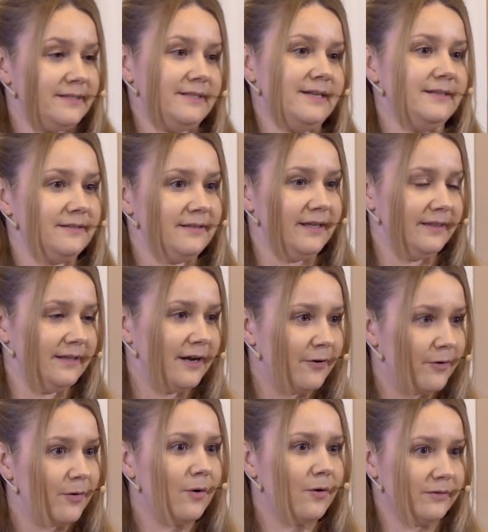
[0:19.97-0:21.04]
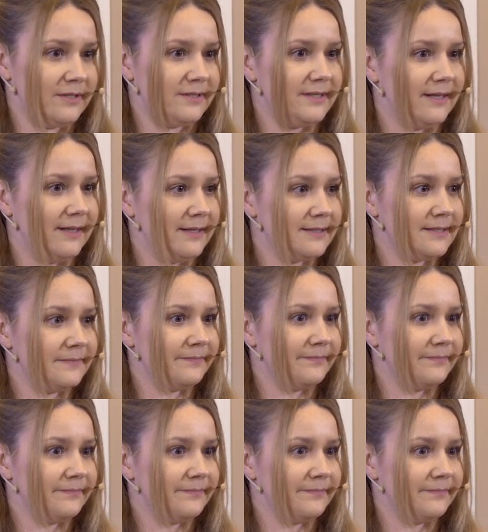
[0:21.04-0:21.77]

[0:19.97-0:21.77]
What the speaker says: cells than our own cells.